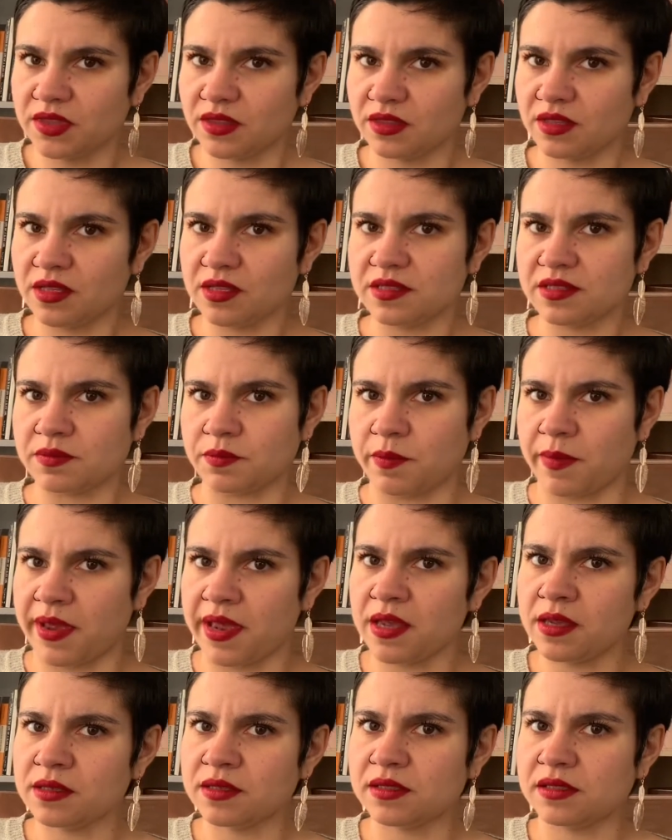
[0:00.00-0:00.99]
This
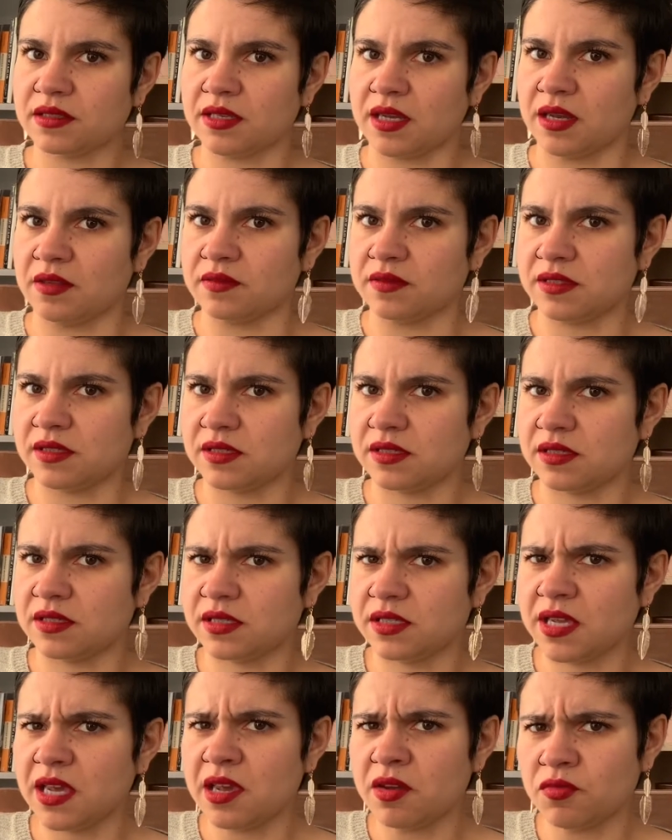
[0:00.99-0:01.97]
mouse sounds
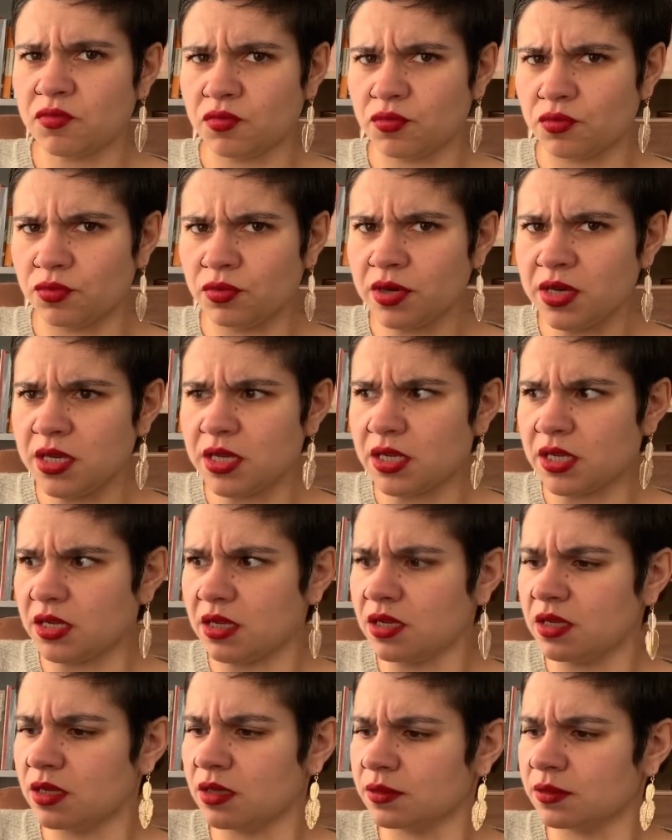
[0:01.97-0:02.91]
scary.